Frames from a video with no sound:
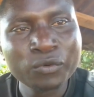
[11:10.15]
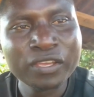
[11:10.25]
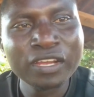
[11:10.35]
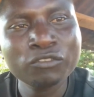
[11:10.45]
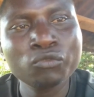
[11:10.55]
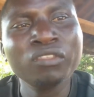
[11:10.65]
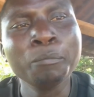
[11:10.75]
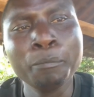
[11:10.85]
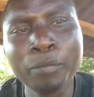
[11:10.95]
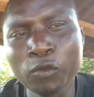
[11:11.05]
have to the
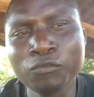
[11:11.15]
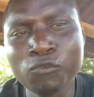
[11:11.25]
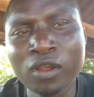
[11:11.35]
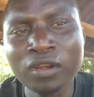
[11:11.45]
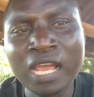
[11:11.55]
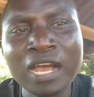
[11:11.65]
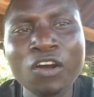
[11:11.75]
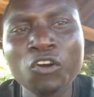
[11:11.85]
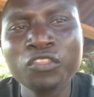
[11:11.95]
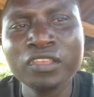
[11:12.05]
beautiful one
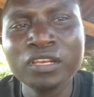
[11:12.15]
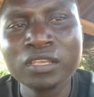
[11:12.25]
or the